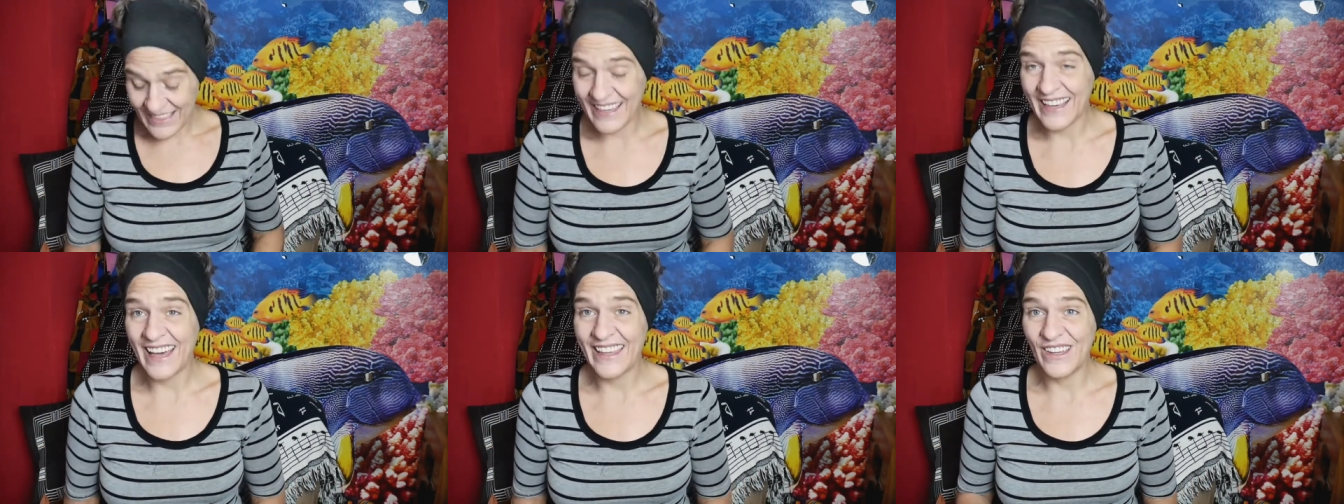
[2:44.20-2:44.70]

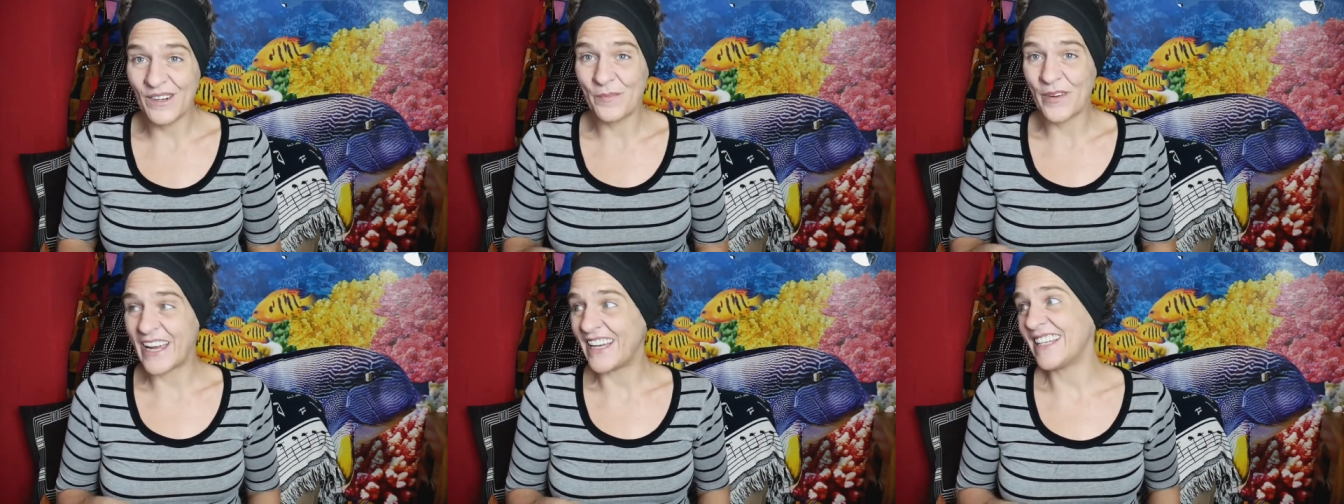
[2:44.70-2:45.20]
the other
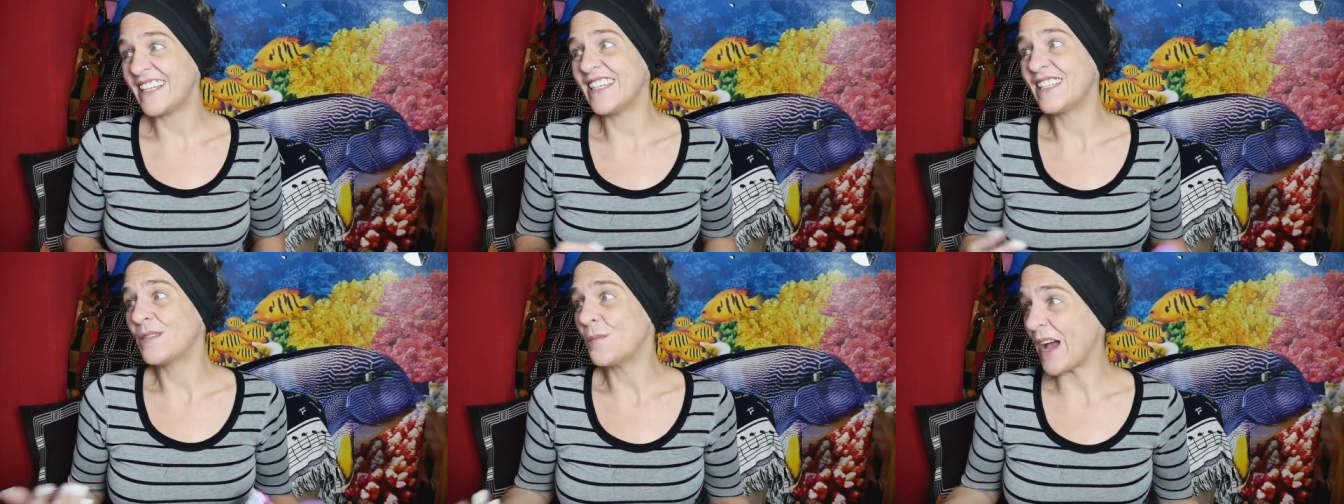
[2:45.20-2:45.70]
brand
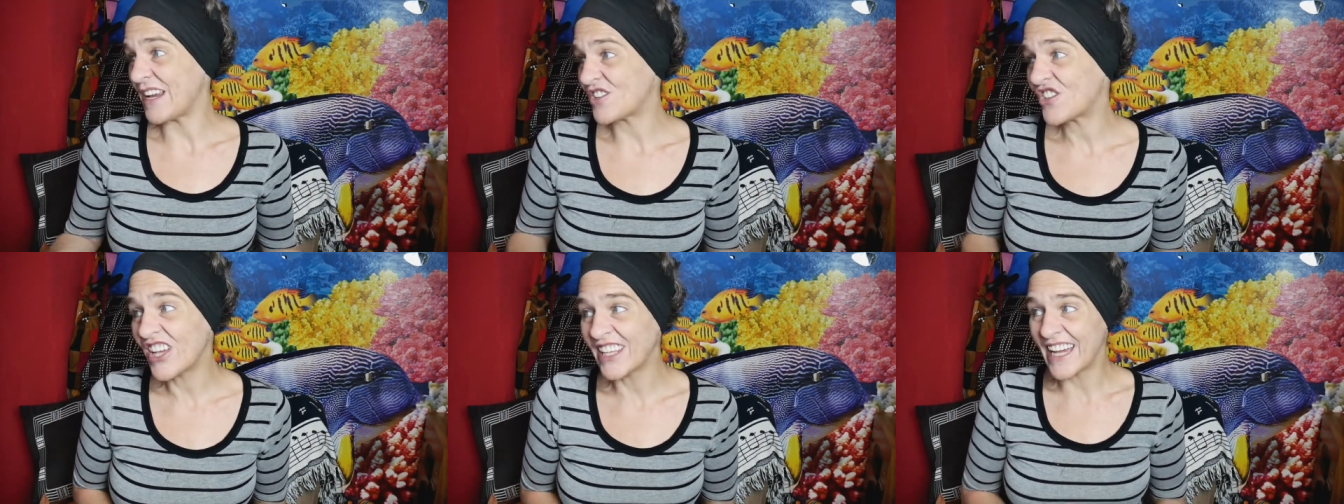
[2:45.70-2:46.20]
is by
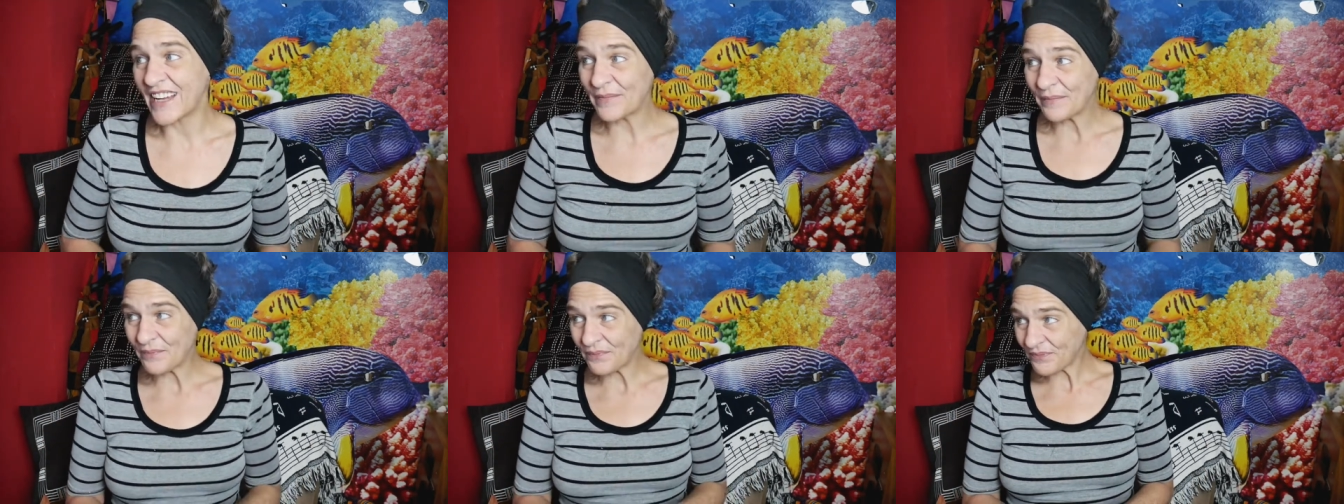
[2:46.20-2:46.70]
Schylling.
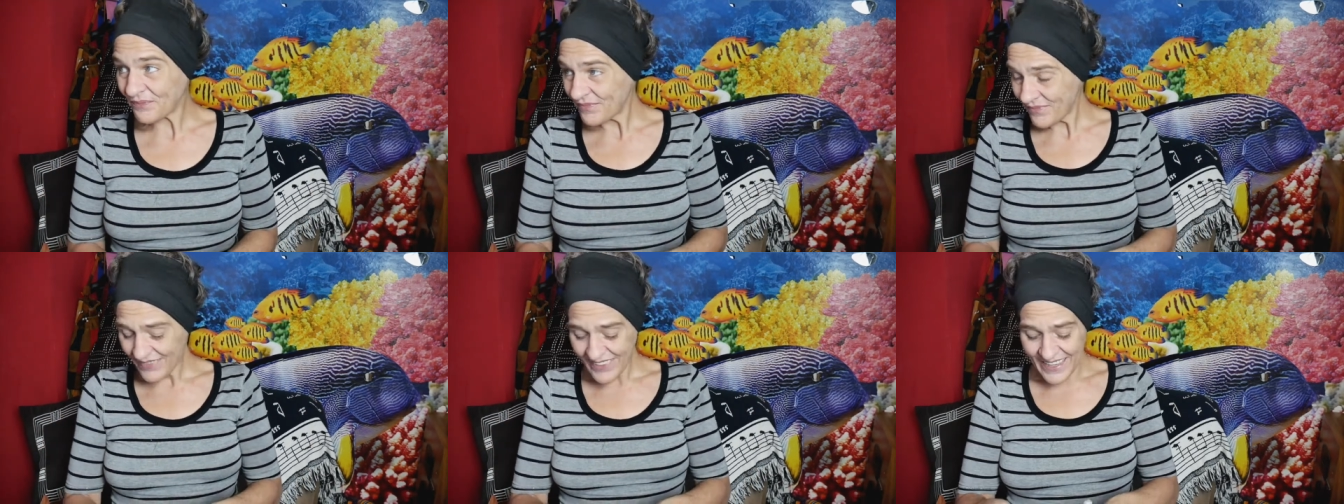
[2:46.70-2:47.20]

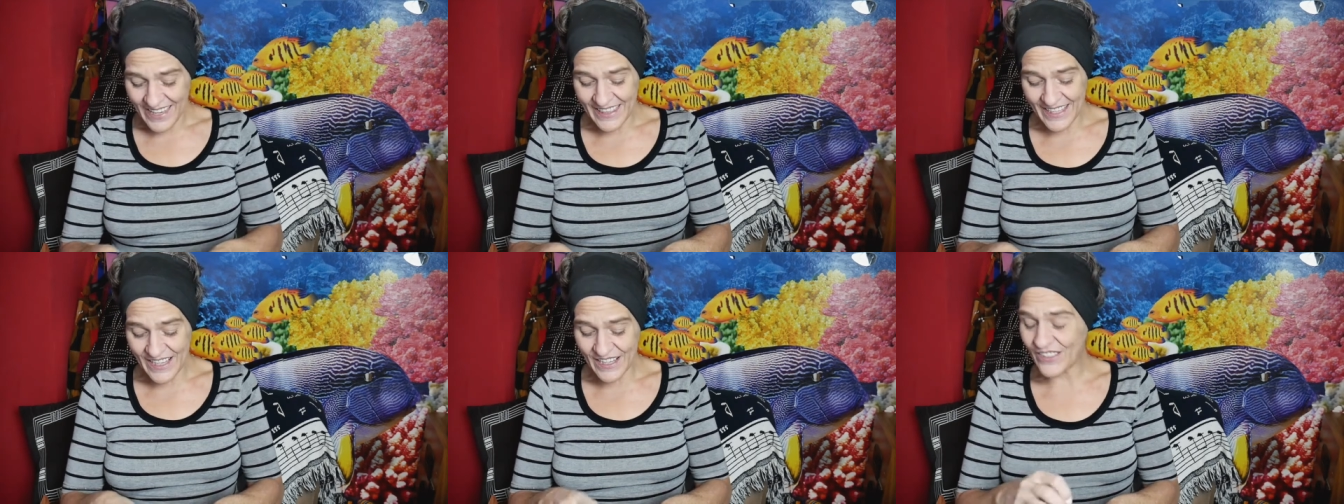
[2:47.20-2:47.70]
And
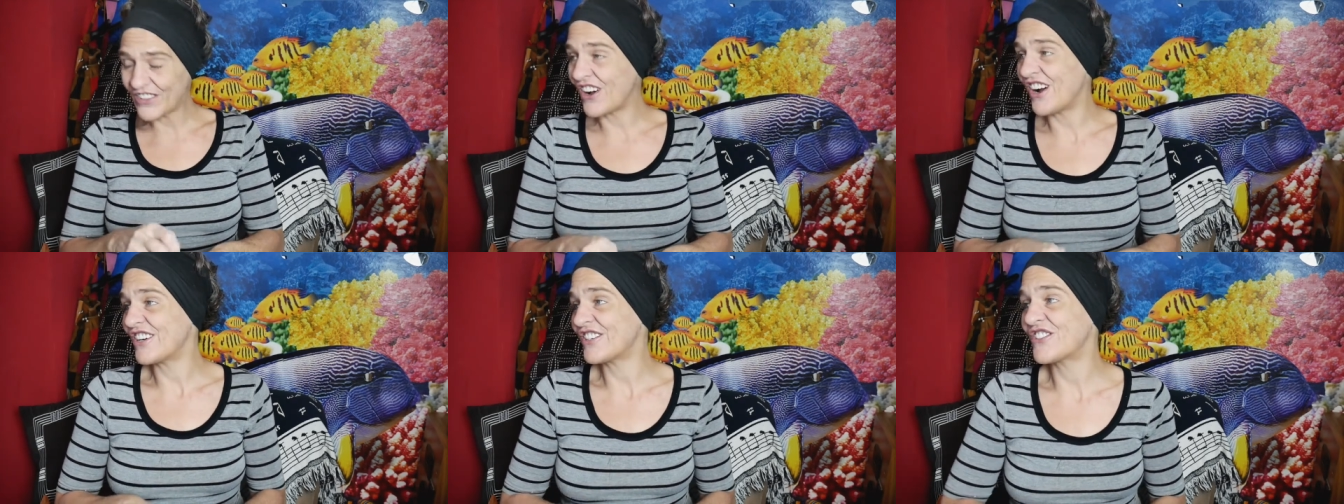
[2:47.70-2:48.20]
these
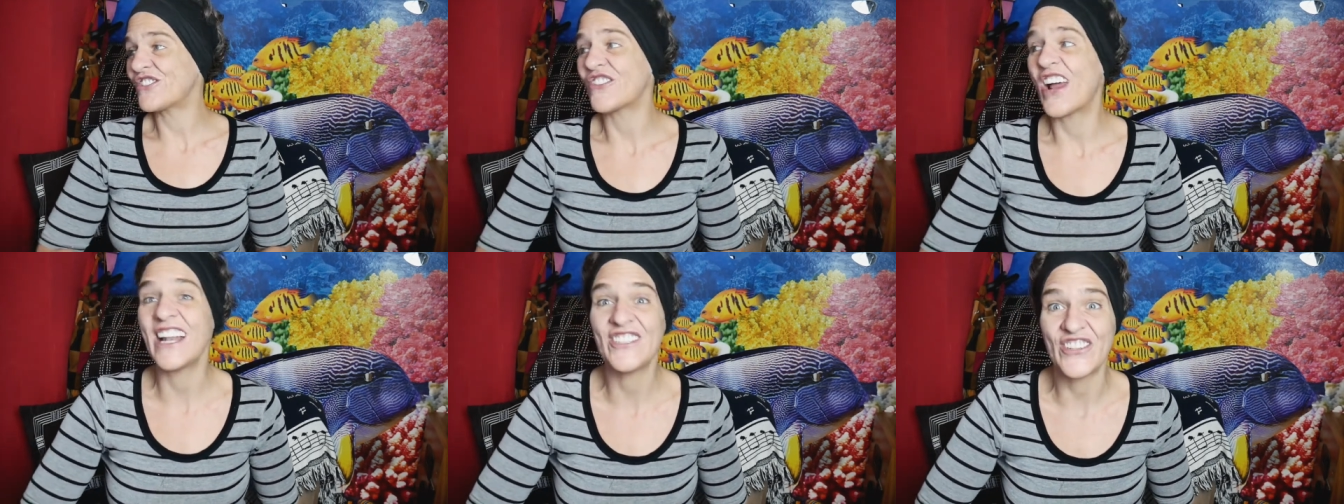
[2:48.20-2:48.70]
are
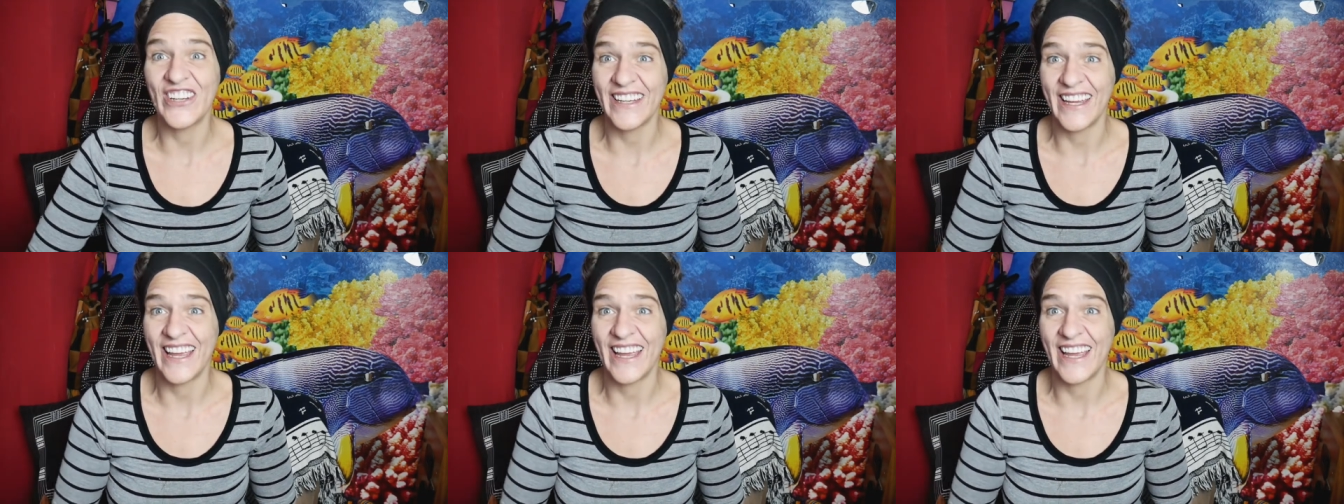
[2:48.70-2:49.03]
stretchy